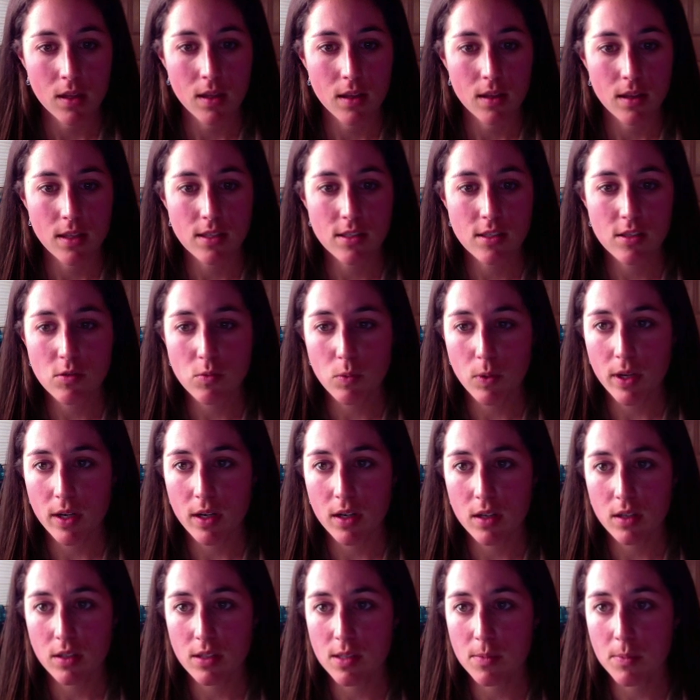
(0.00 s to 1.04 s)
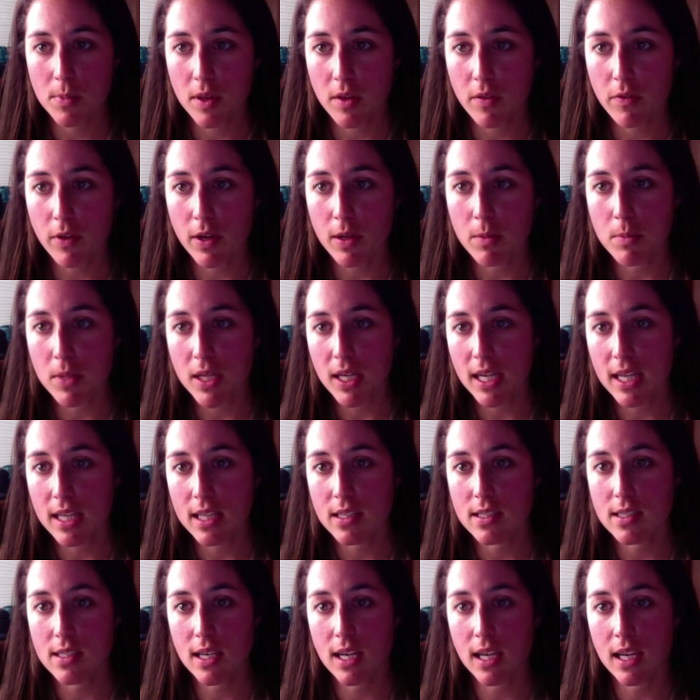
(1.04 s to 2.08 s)
This is where some of the fun
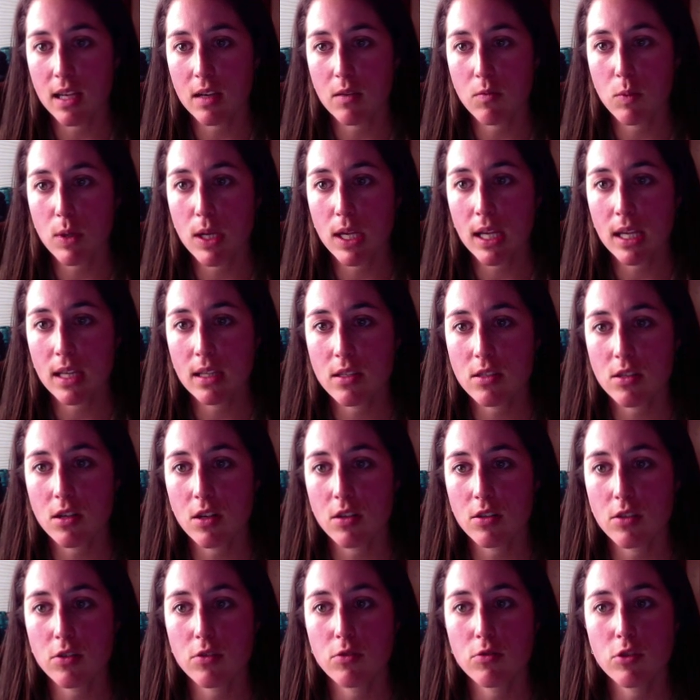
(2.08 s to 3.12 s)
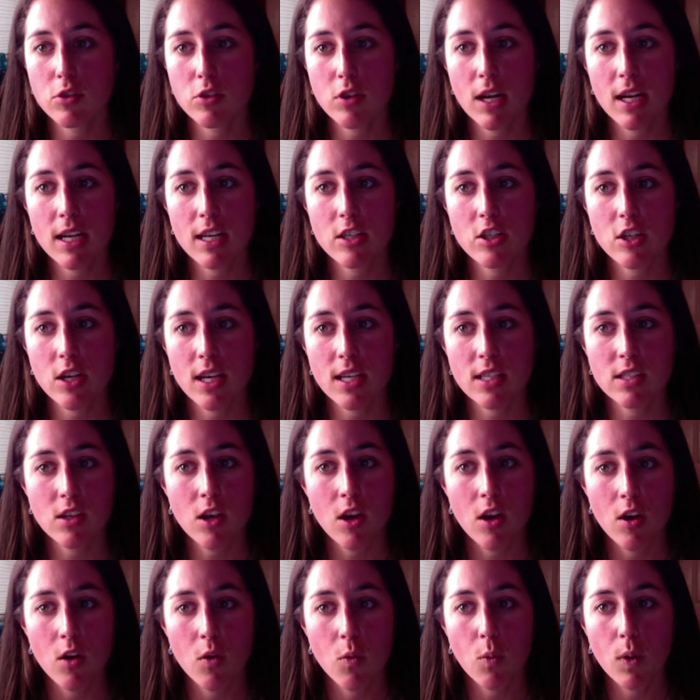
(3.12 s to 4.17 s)
begins, and we can start to strategize
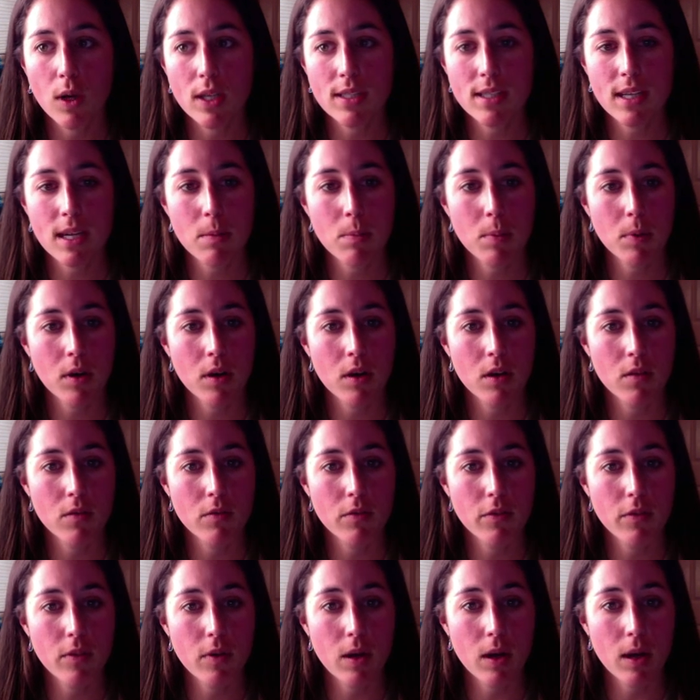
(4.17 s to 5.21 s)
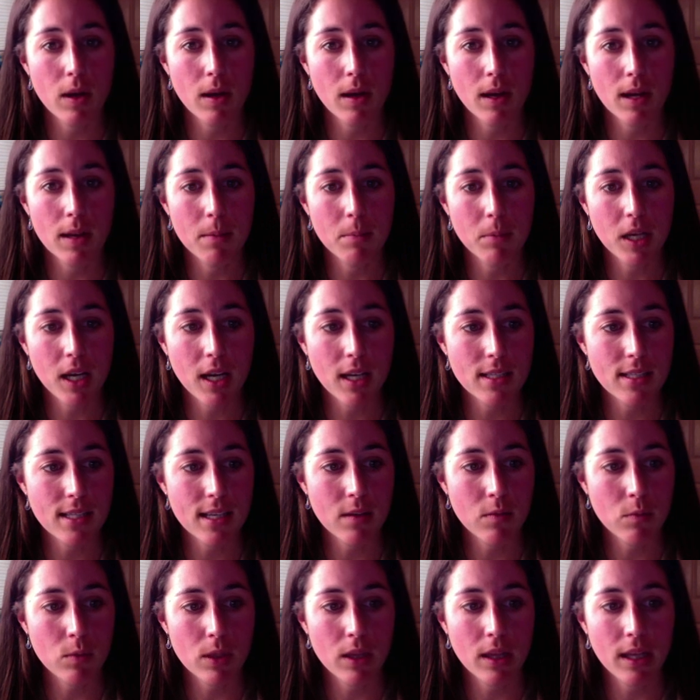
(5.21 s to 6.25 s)
what type of
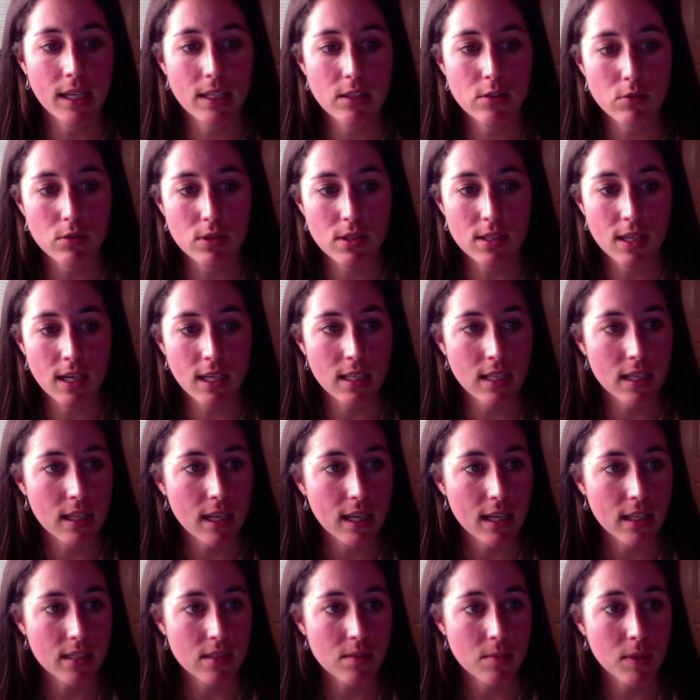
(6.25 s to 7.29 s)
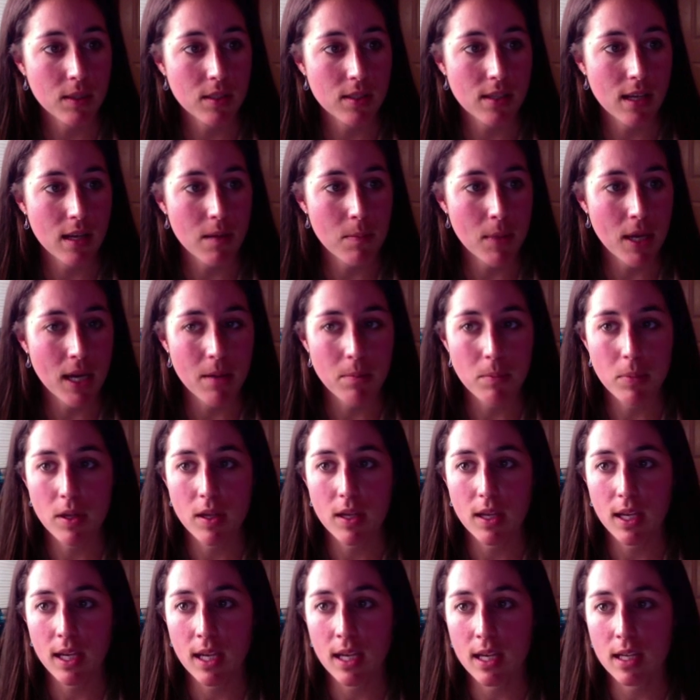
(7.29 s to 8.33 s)
content we'd like to assign to the XML sitemap
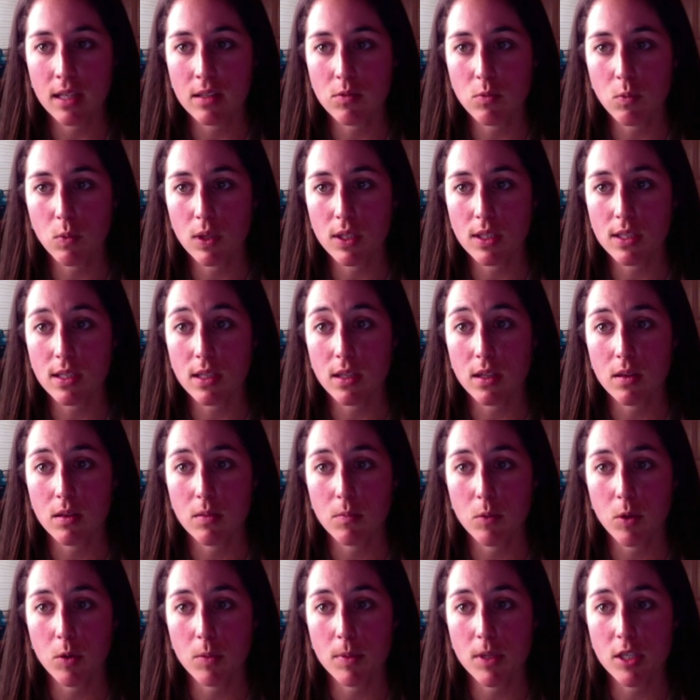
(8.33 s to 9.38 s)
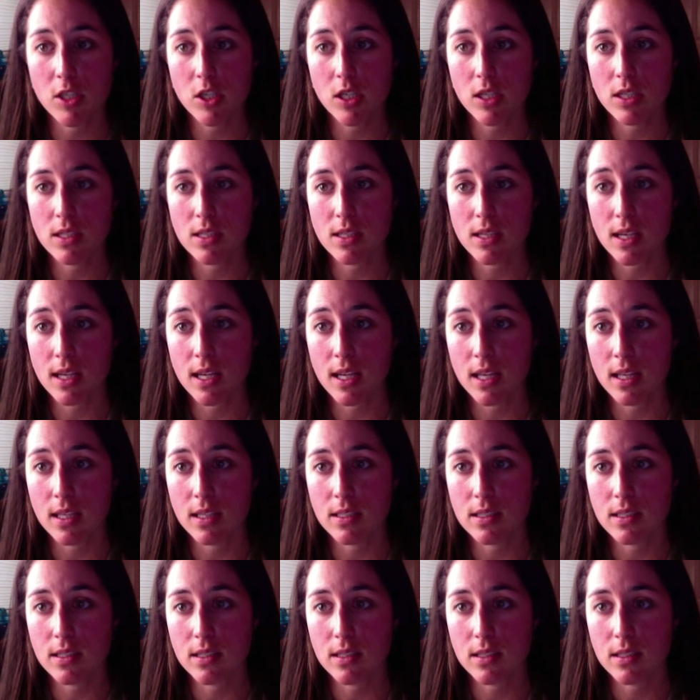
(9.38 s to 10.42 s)
and what permissions
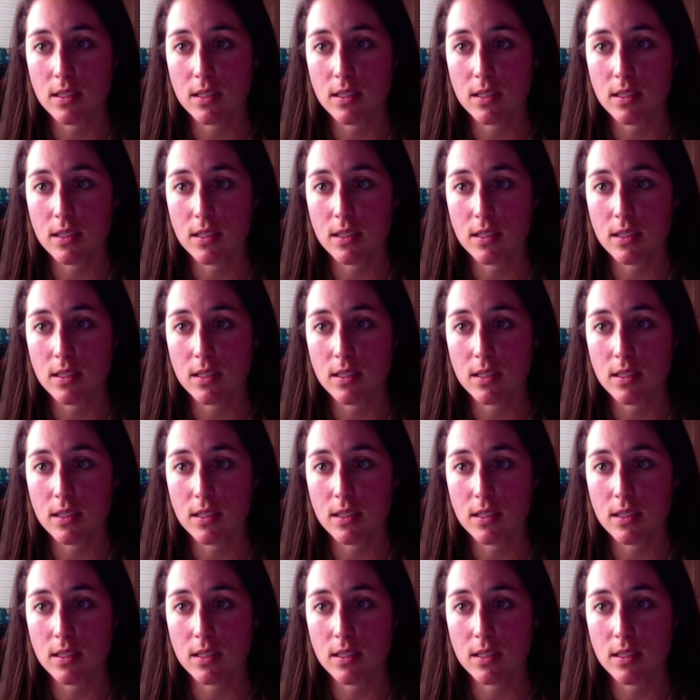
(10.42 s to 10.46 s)
and